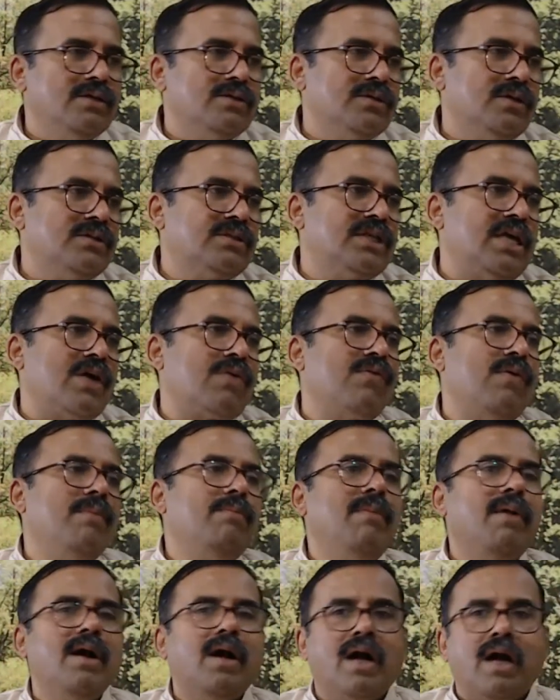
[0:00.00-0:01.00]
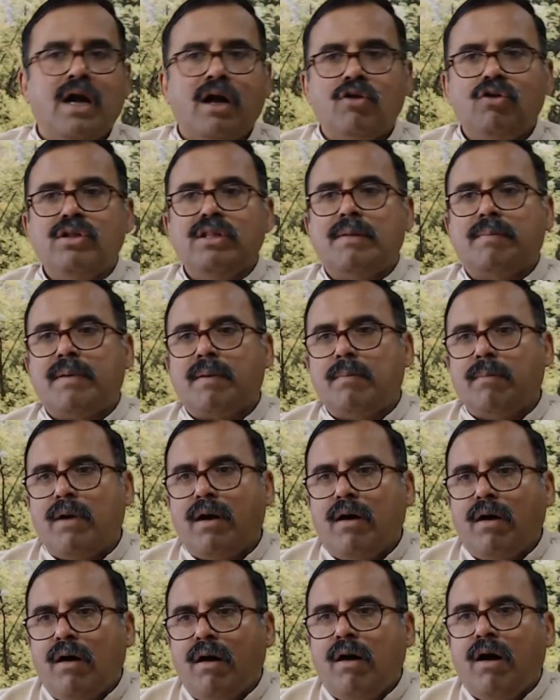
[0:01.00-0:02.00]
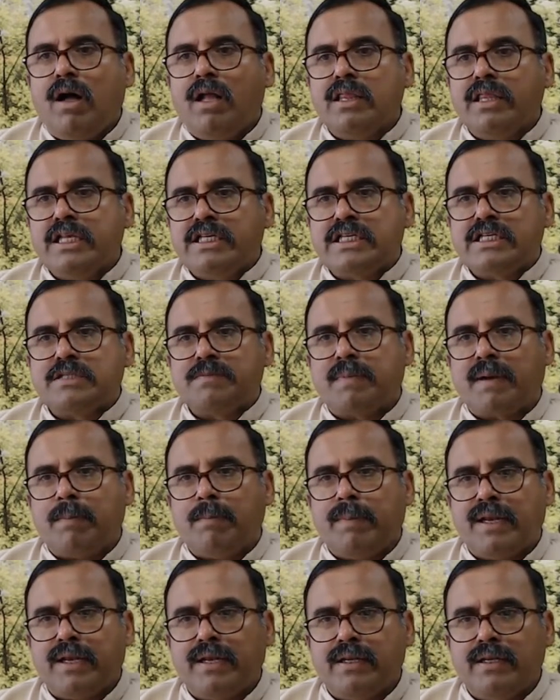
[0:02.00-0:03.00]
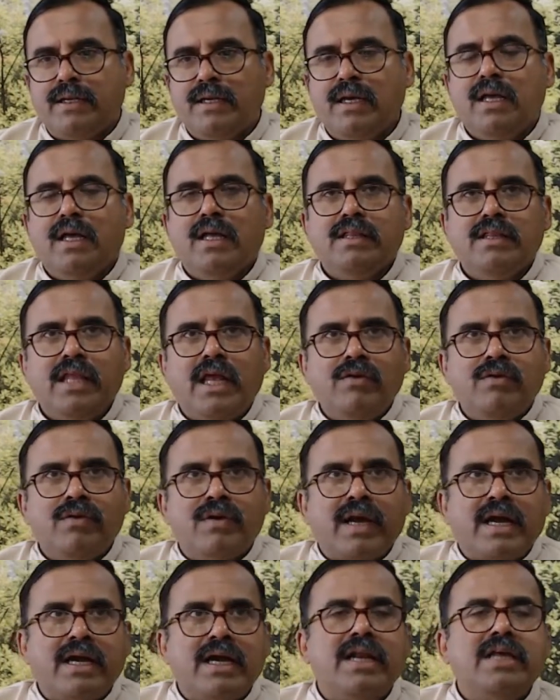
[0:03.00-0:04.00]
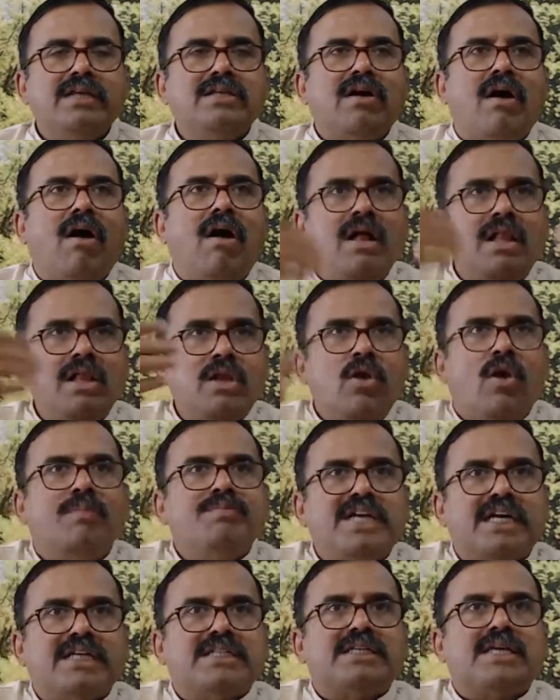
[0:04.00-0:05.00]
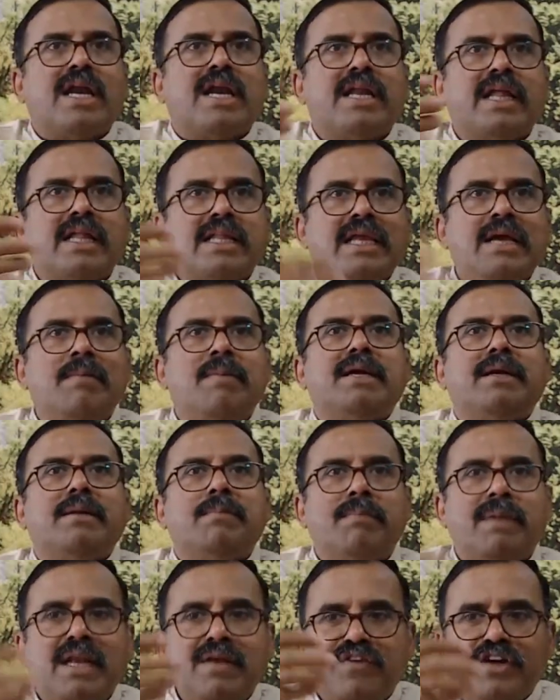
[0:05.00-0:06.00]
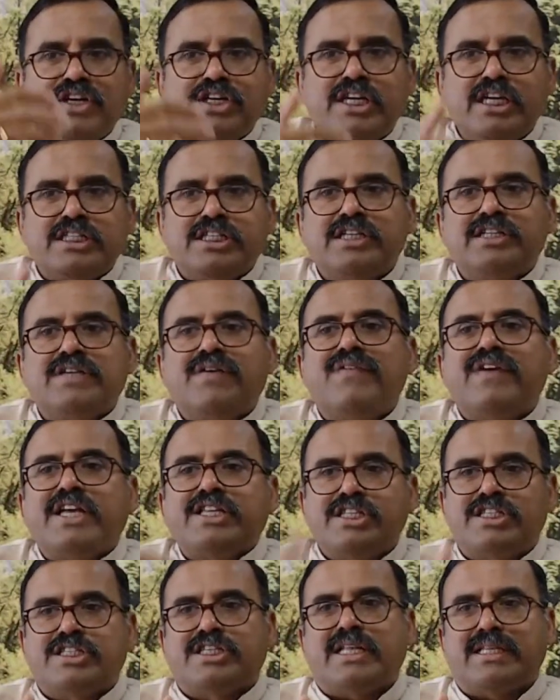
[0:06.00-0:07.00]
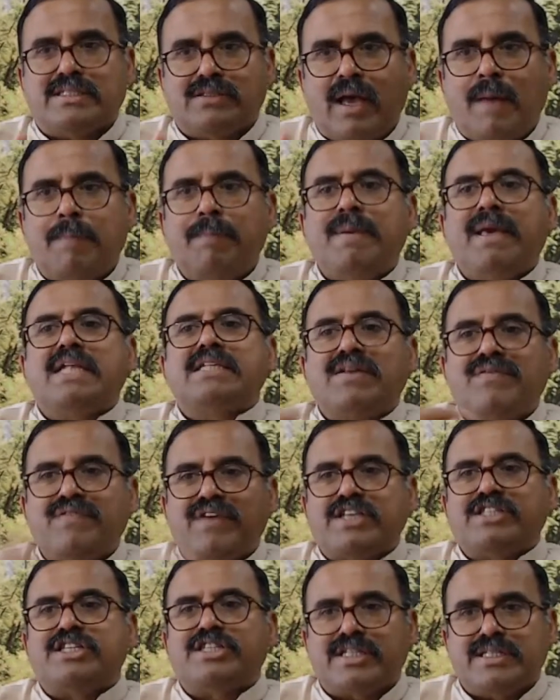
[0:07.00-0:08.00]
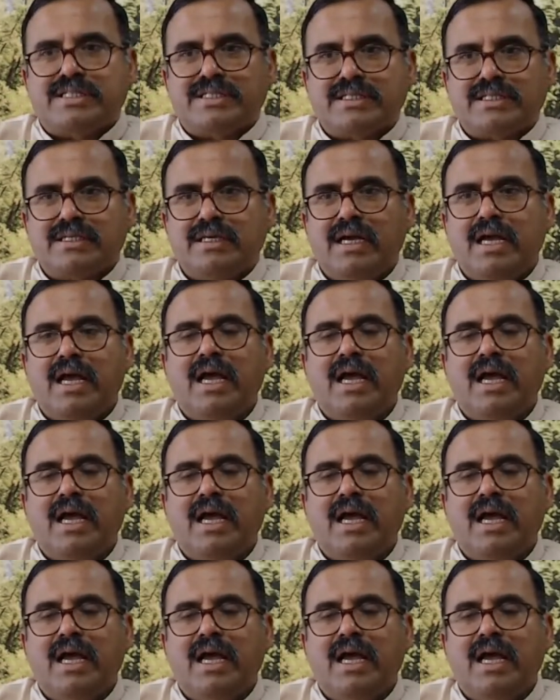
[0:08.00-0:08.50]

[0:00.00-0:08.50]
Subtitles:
So Sarvam Khalvidam Brahma, all this is Brahman. Then you recognize all the objects are nothing but manifestations of existence, appearance of existence.